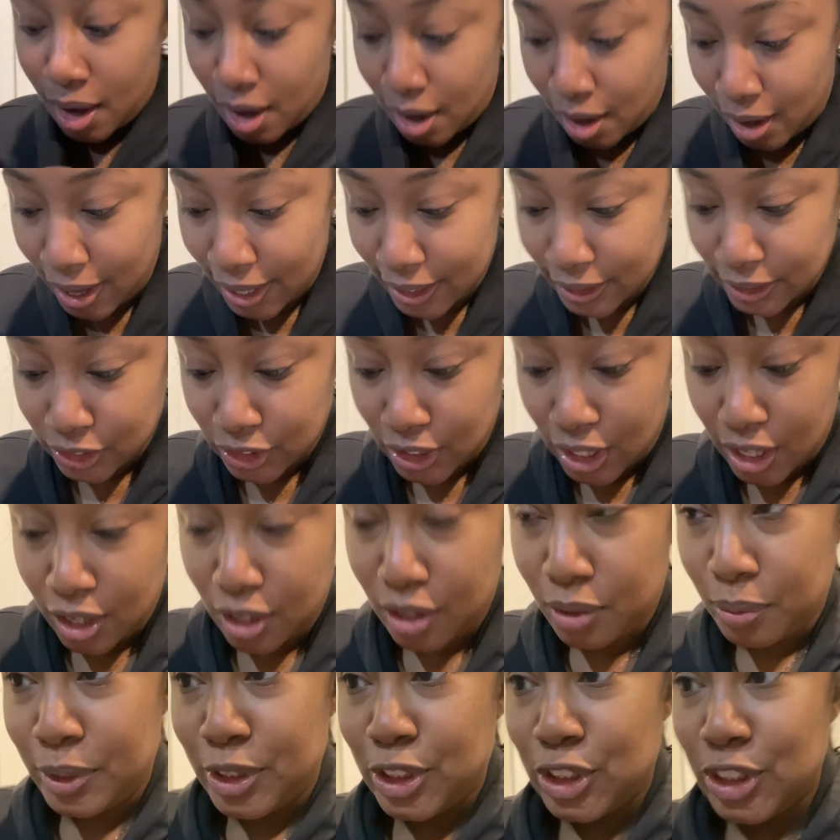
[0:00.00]
All right,
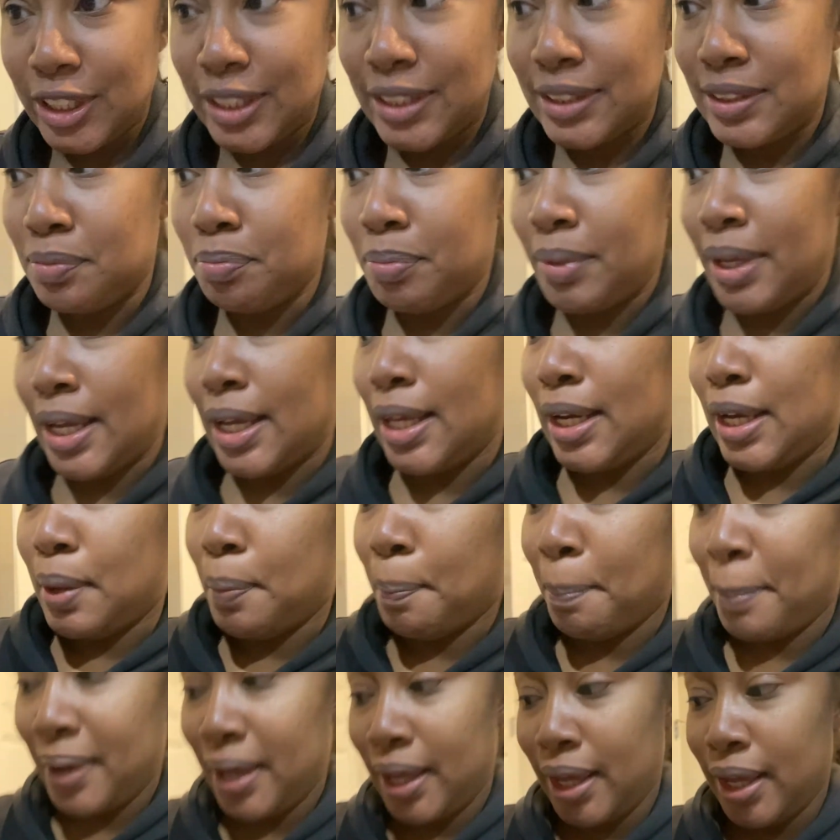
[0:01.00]
y'all. We just making it
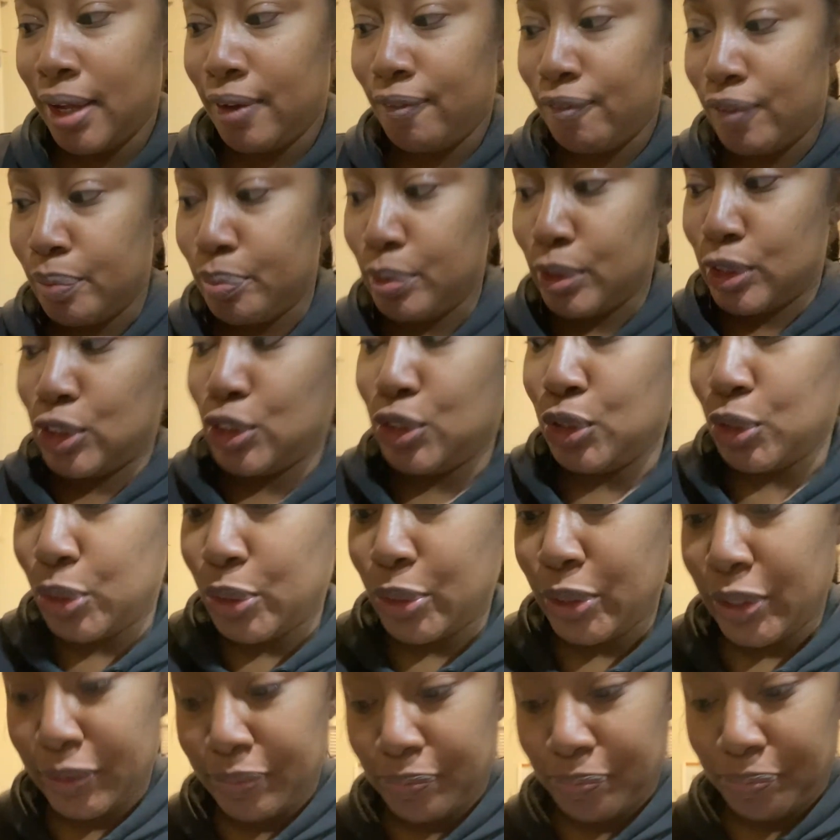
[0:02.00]
back from the
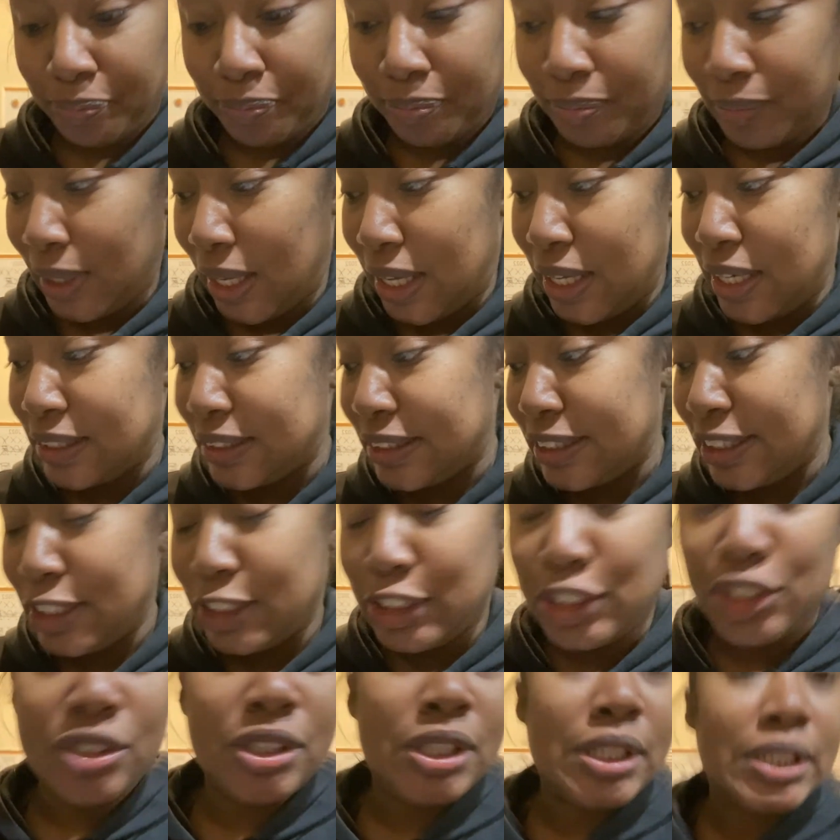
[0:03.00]
store. It is
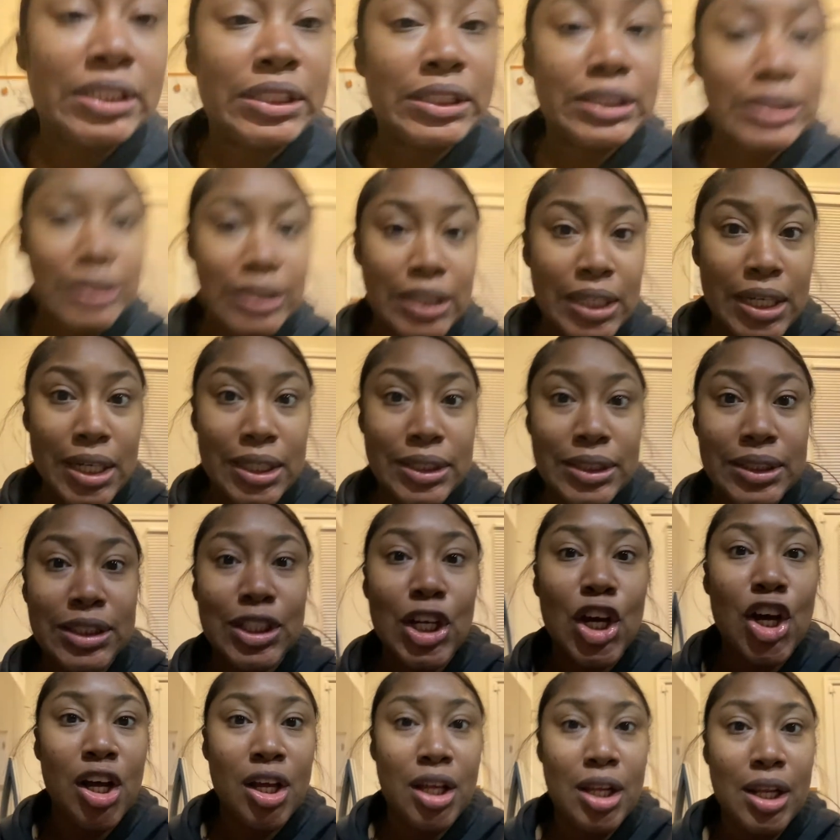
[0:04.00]
literally 6
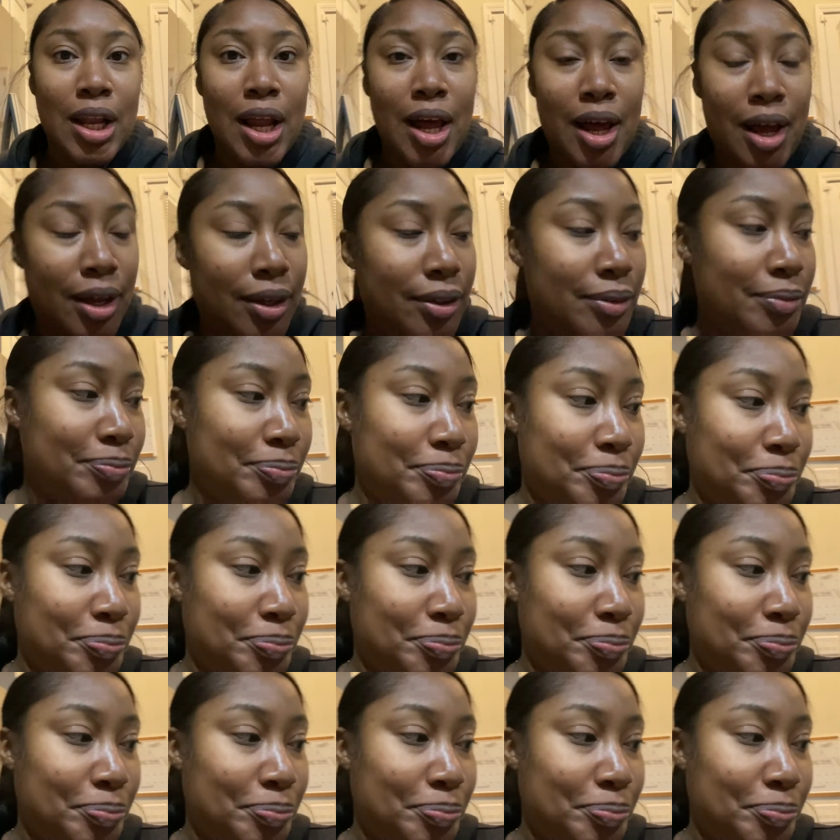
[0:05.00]
o'clock.